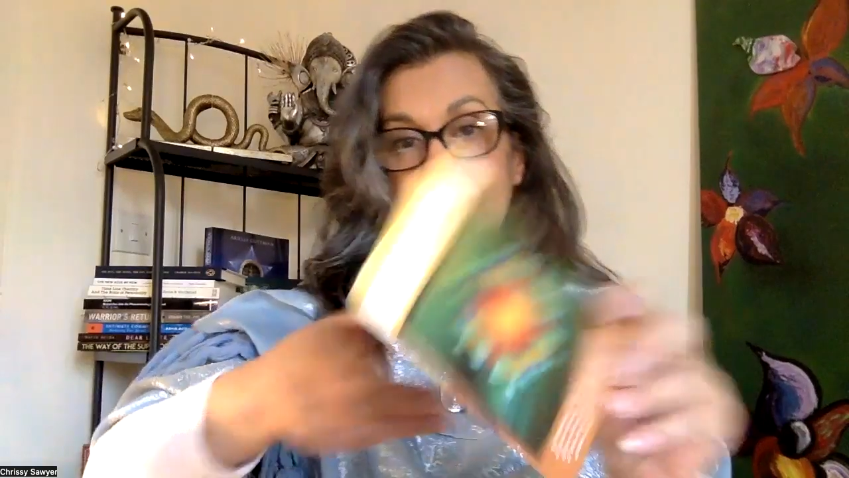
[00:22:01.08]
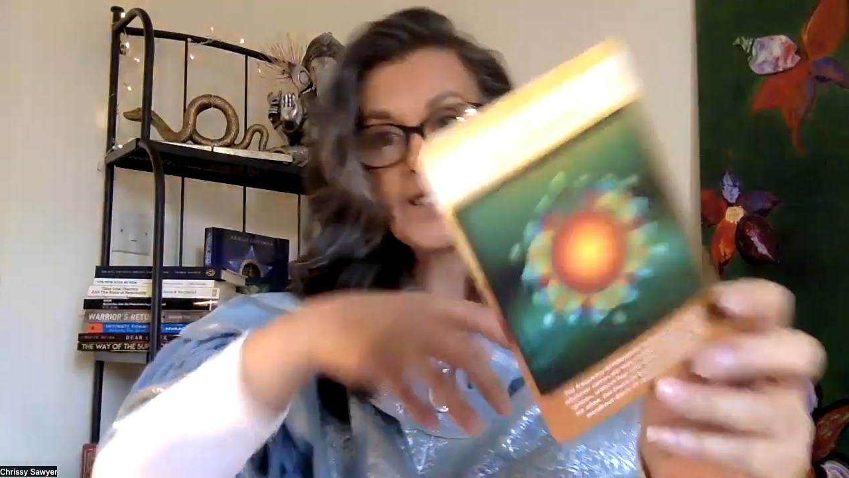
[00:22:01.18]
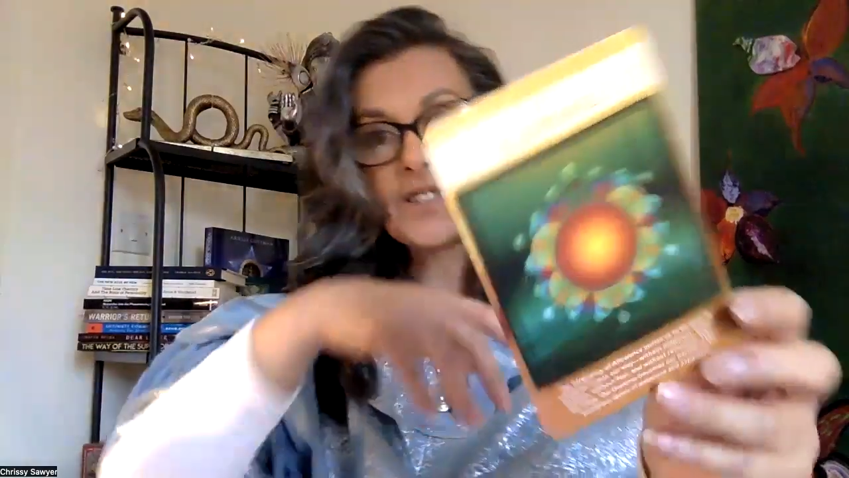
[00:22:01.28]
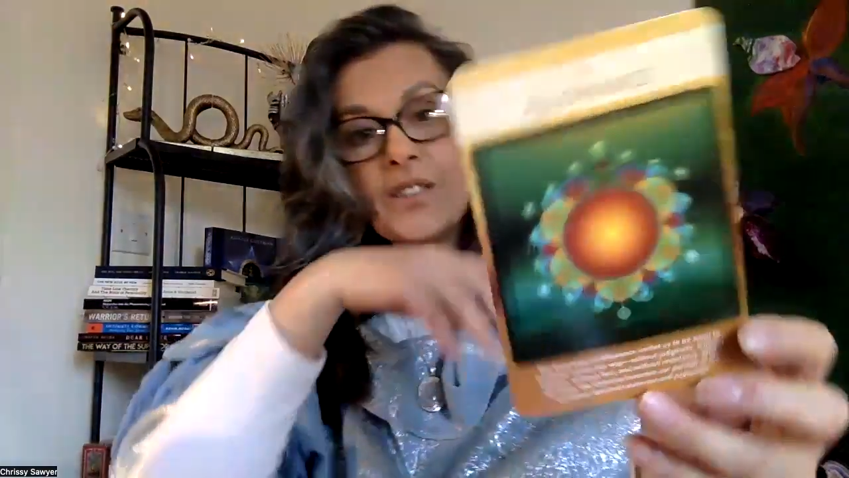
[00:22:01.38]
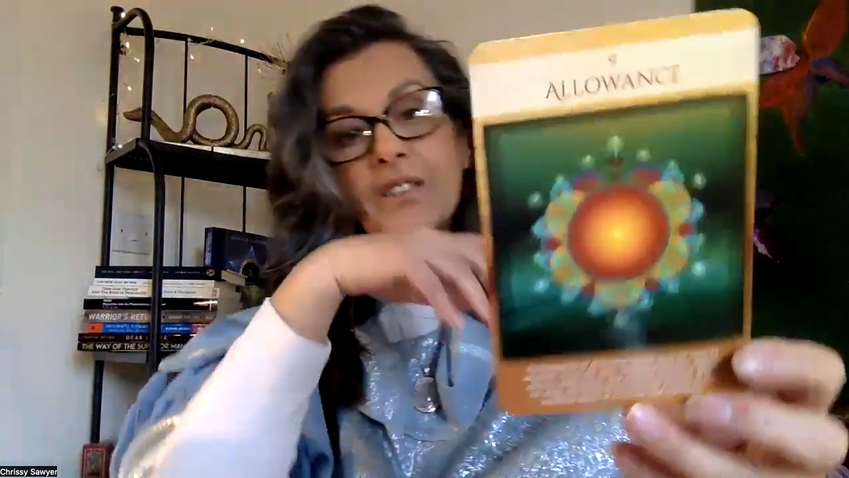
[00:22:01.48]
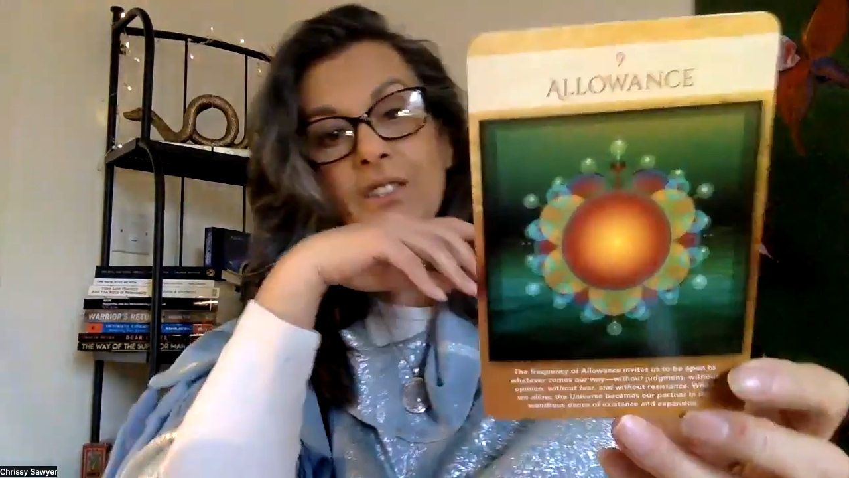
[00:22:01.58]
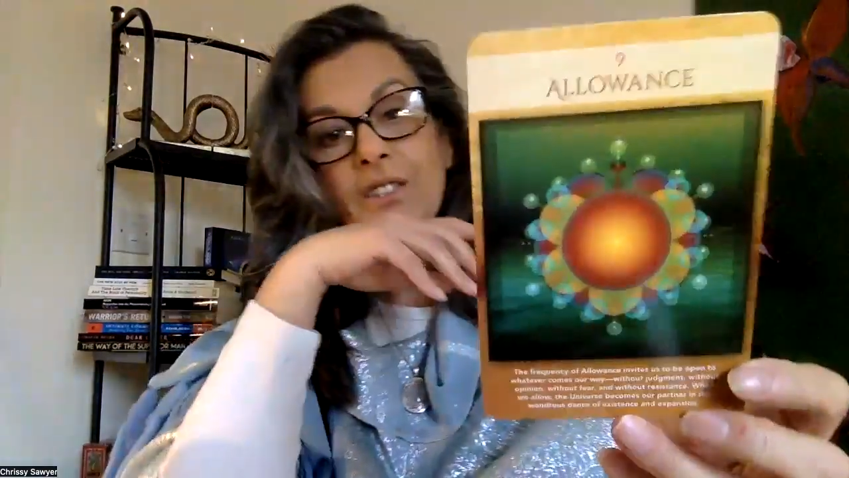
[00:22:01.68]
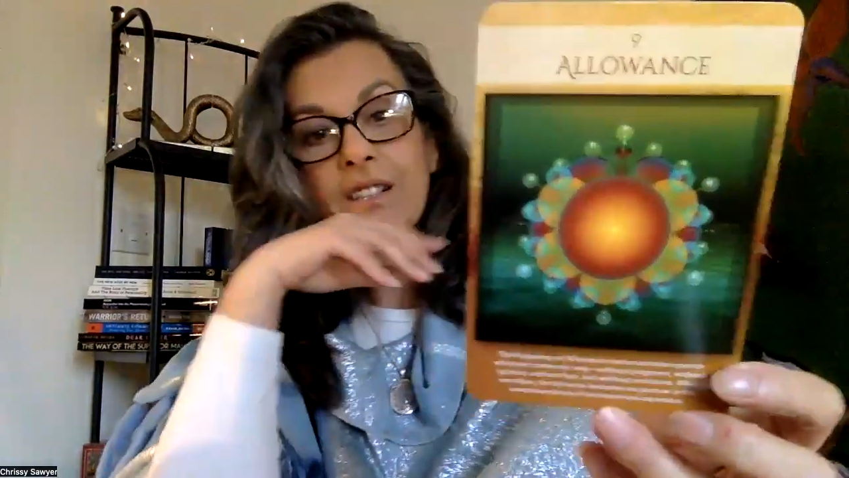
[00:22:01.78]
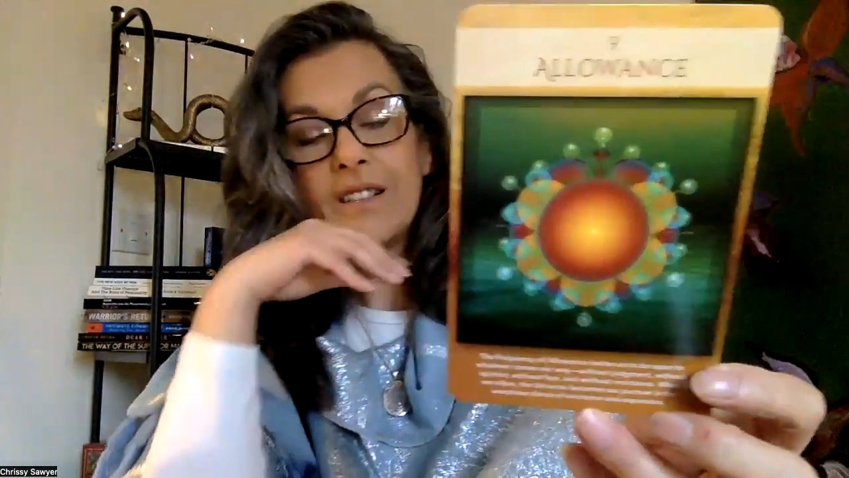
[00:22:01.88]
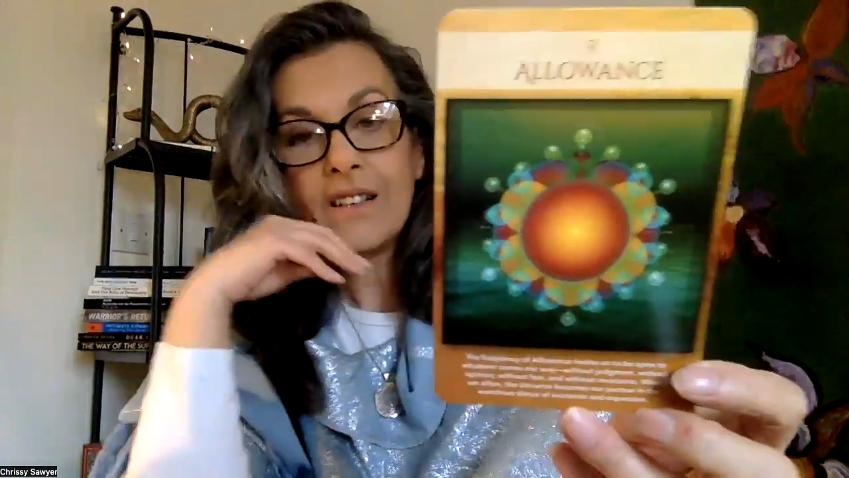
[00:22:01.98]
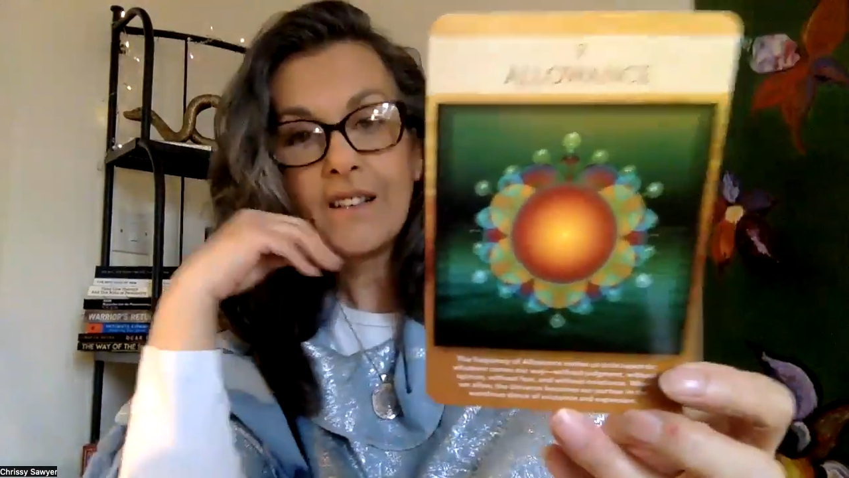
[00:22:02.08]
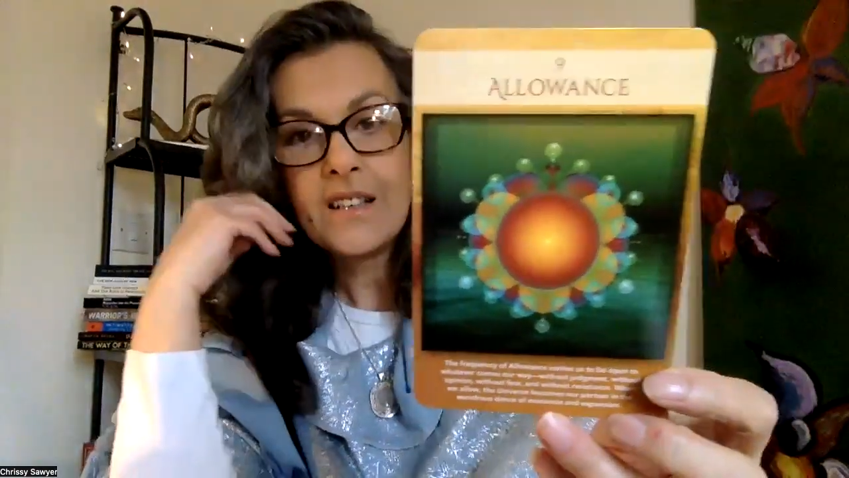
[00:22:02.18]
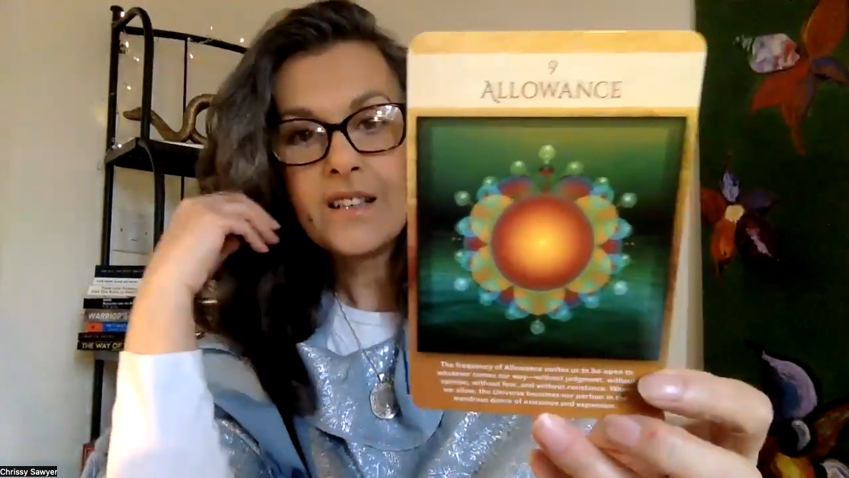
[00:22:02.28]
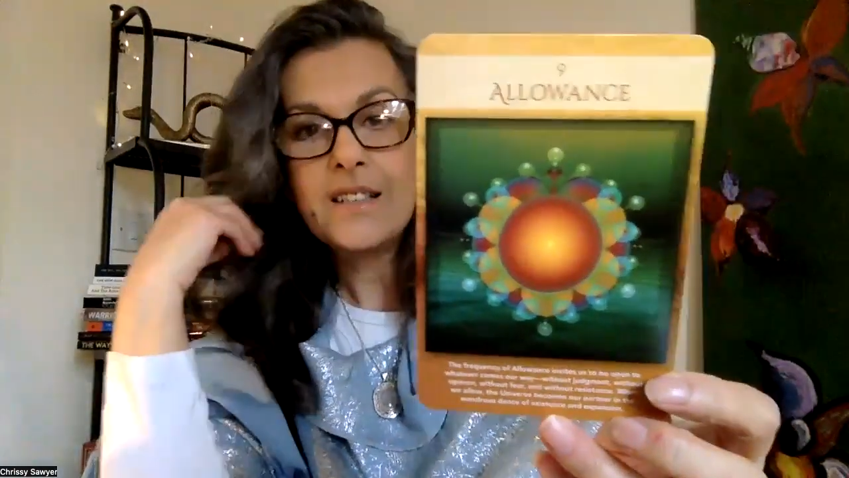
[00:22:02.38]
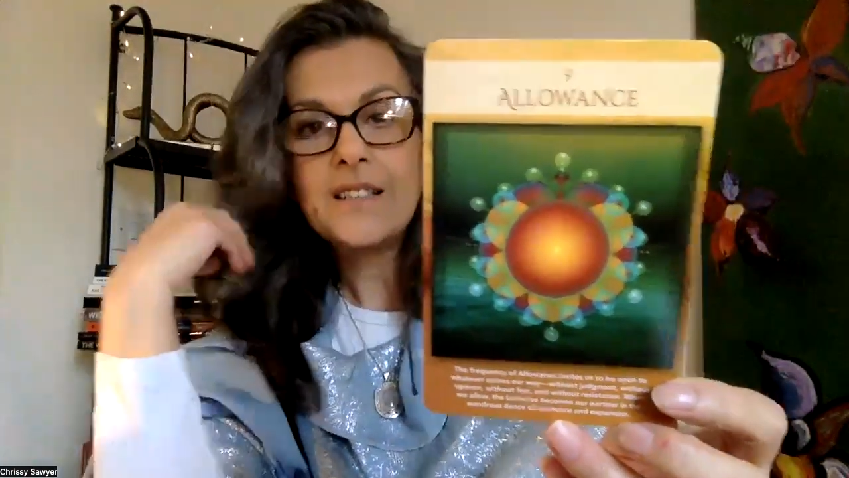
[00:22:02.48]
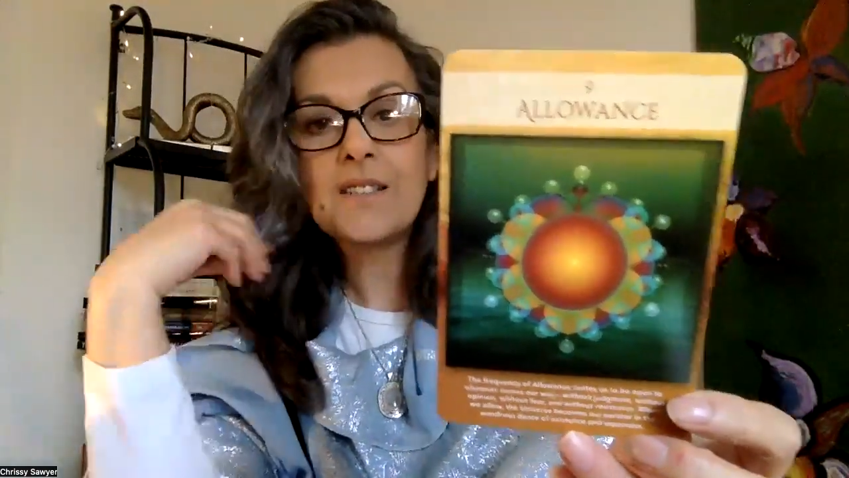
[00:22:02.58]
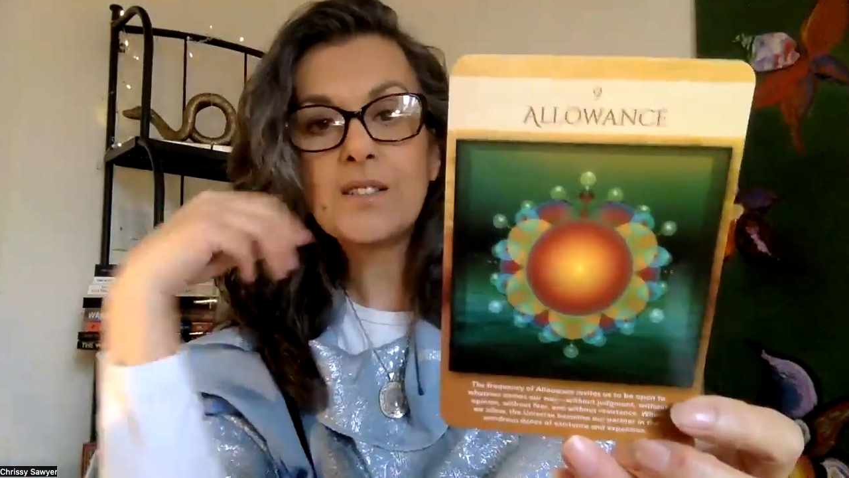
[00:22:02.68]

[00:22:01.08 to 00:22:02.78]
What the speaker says: instruction is